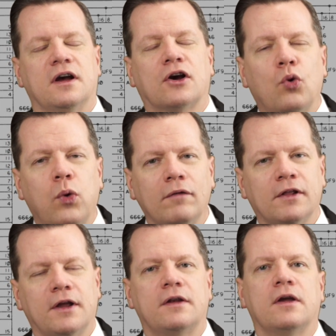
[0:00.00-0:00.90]

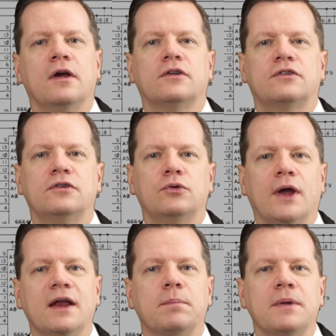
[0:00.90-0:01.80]
equivalent to
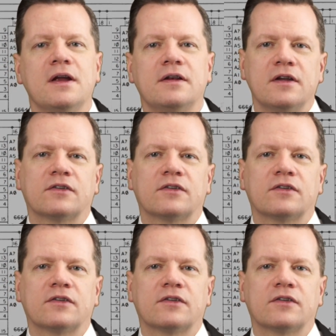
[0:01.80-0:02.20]
it being